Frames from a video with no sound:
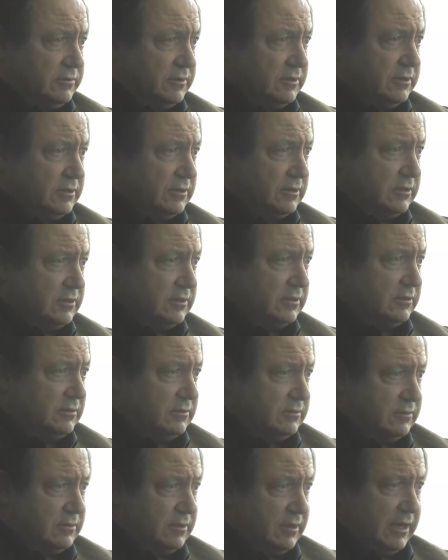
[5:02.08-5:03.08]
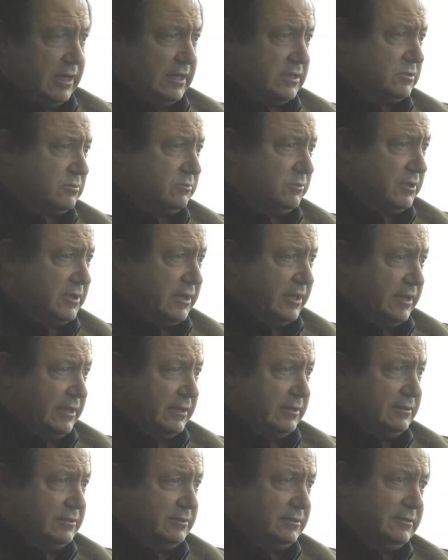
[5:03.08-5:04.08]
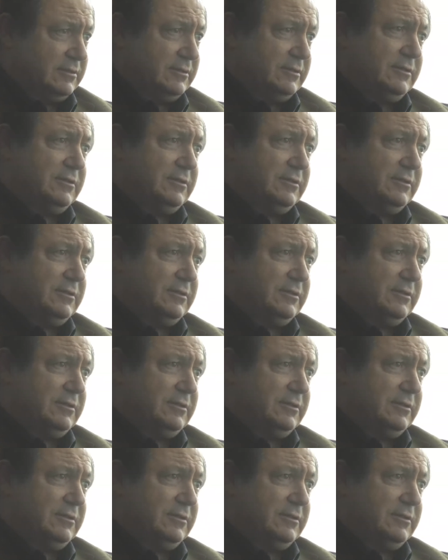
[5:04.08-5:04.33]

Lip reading: of the last weekend,